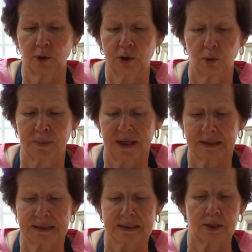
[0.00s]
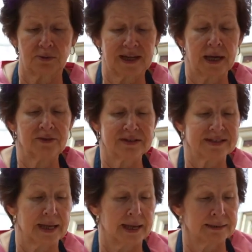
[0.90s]
a little bit so the other
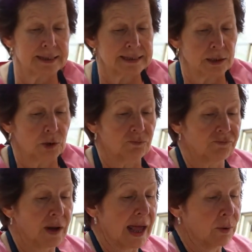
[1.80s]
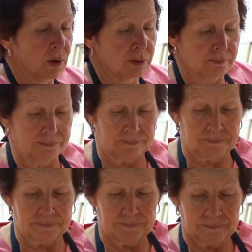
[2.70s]
side gets a little flour.
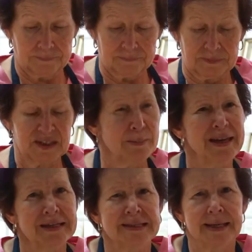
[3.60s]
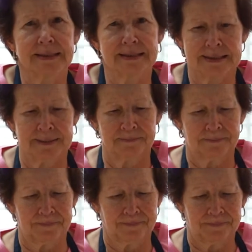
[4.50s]
Does it make sense?
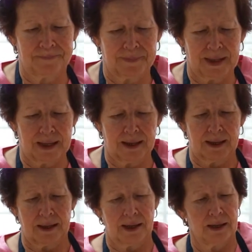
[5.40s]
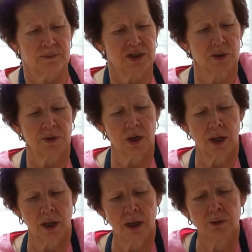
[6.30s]
And I'm just going to
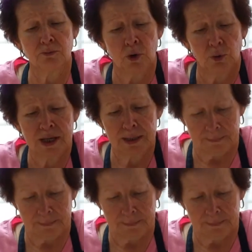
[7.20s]
unroll it